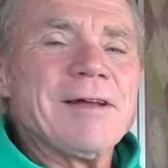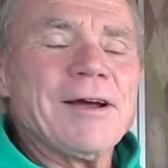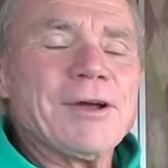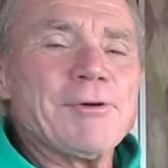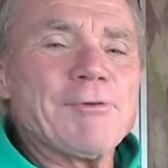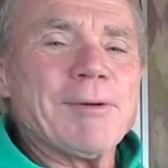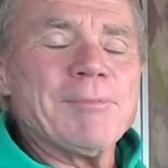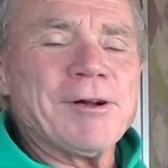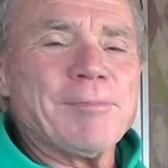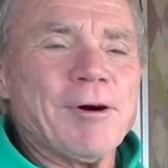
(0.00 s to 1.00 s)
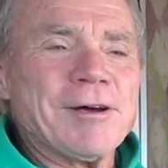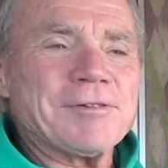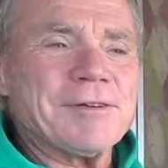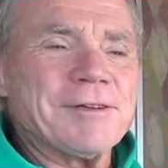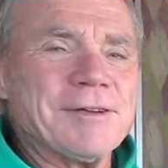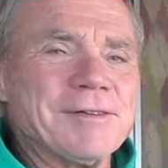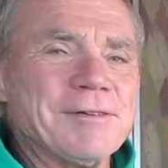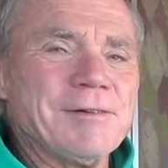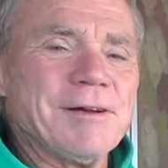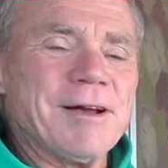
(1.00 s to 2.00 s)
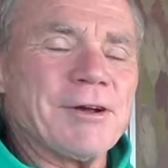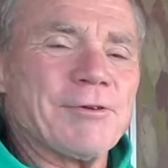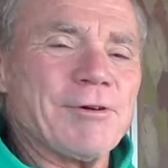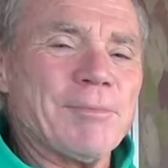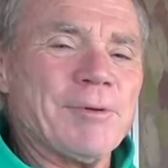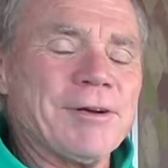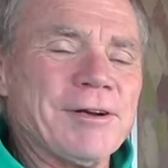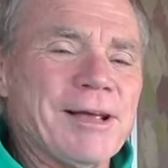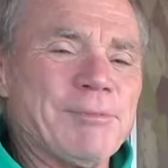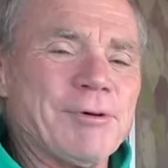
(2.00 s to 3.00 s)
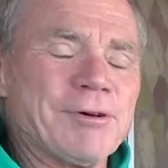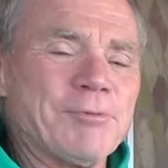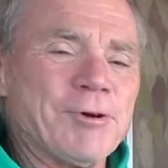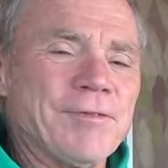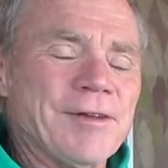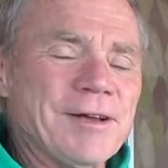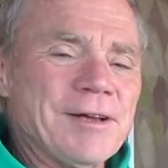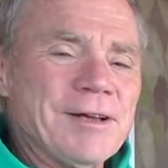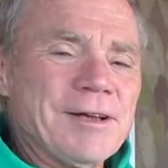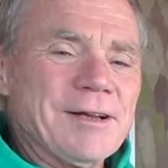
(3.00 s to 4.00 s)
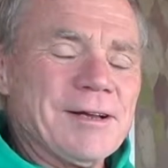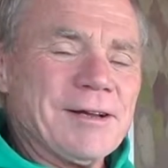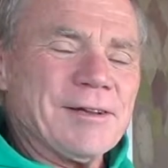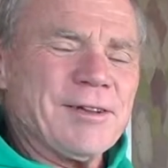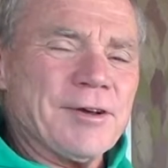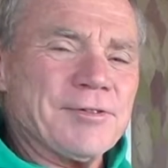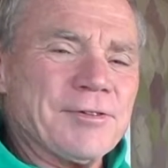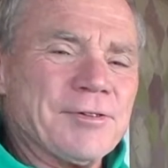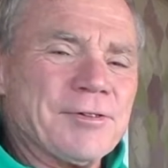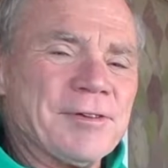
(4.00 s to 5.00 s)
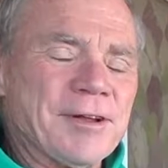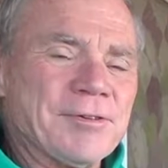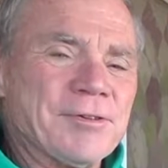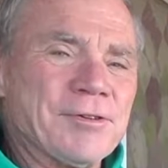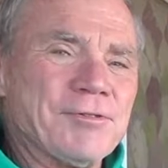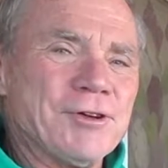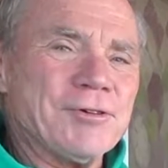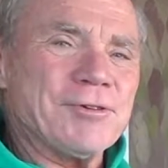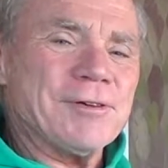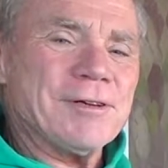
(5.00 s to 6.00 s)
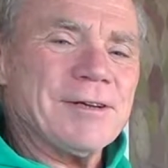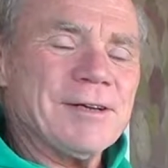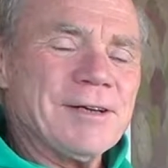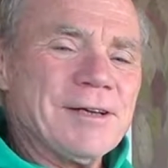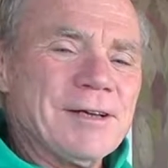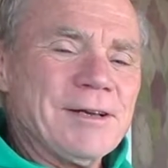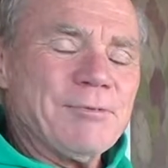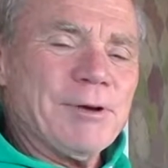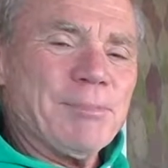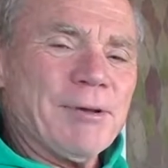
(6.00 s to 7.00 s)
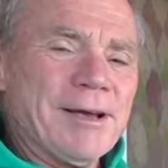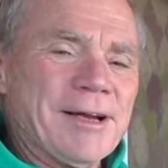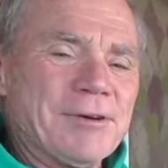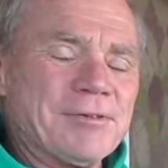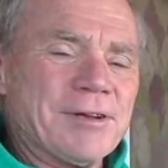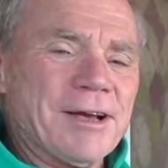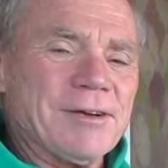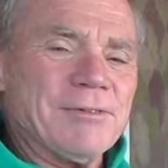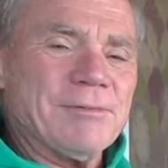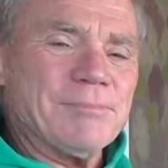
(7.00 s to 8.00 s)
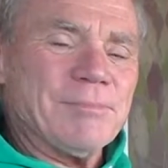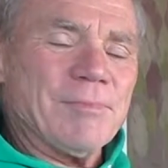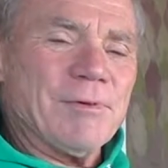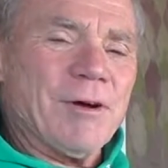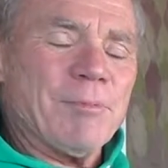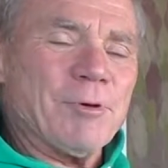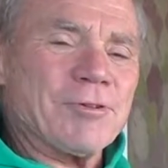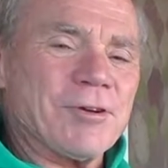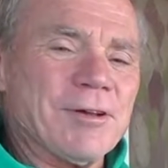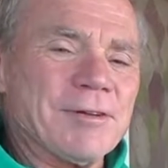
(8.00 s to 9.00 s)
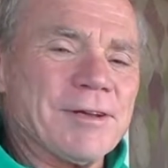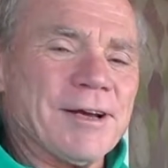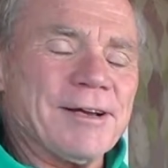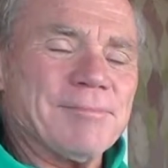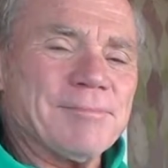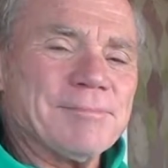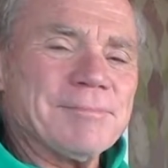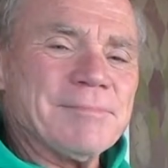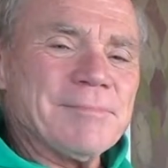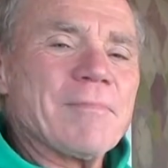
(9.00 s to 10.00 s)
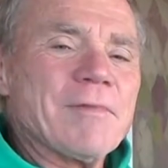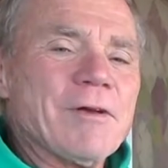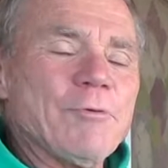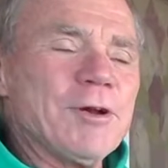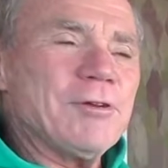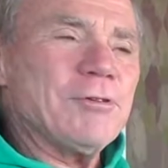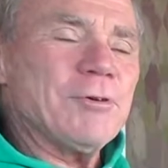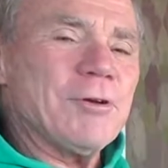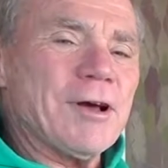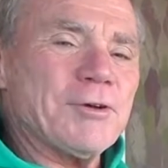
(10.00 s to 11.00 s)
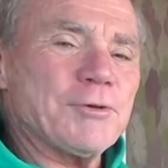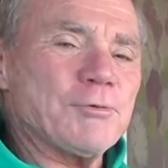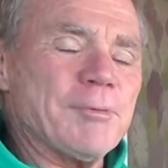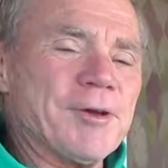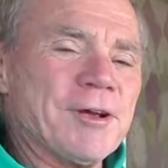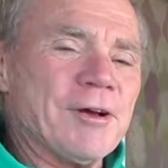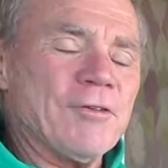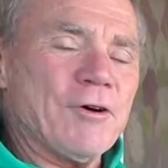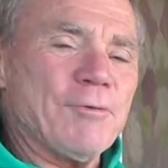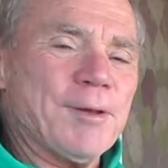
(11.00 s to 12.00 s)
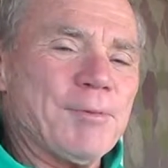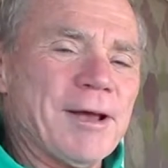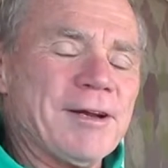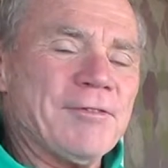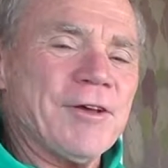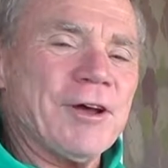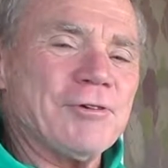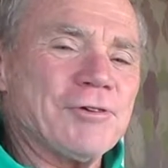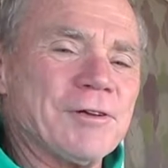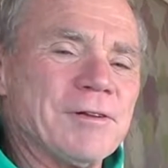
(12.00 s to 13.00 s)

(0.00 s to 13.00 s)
I grew up near Boston, and I grew up in a neighborhood with dozens and dozens of children. We played outside almost all the time. We didn't do a lot of swimming, although we played in the ocean